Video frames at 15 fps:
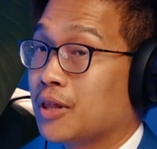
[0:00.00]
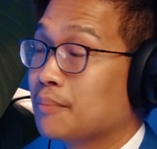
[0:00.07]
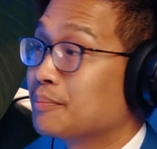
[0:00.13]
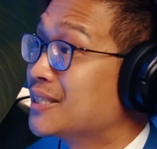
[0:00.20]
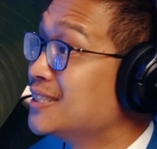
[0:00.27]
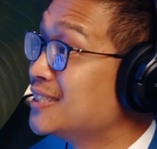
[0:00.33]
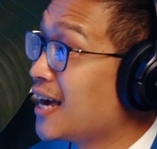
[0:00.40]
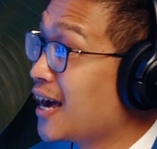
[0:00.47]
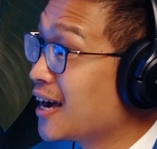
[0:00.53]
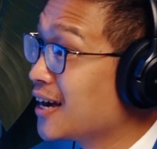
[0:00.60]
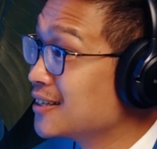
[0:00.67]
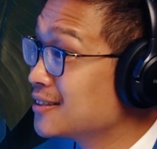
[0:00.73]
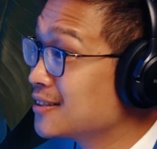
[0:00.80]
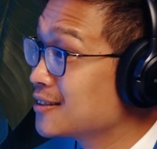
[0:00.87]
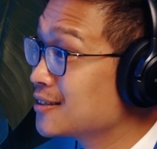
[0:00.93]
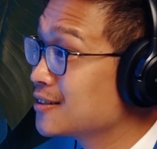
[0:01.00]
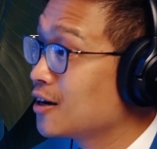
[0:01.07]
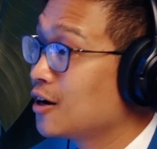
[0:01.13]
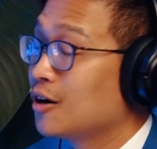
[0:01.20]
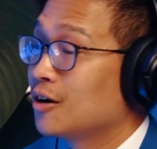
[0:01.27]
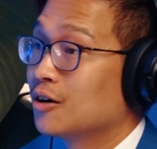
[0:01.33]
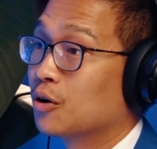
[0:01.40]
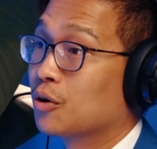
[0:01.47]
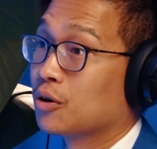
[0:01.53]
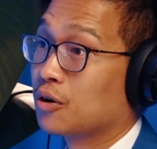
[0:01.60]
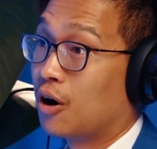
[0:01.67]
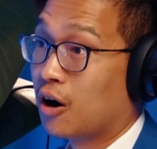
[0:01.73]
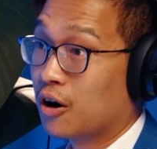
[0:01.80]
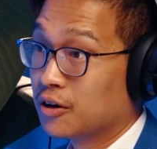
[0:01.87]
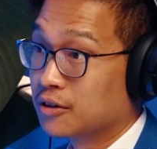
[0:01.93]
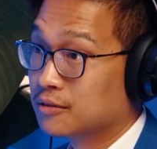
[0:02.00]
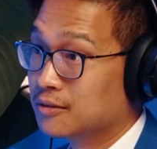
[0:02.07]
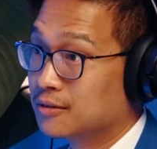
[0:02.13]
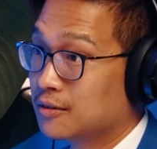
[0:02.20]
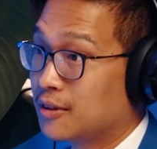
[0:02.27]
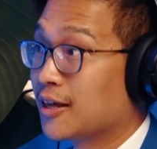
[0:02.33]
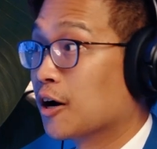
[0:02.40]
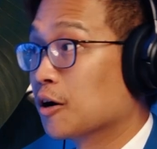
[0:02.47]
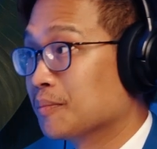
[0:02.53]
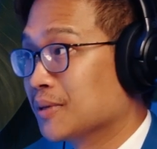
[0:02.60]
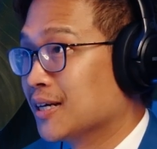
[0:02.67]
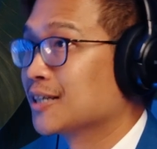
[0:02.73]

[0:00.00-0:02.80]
that be dance or art therapy.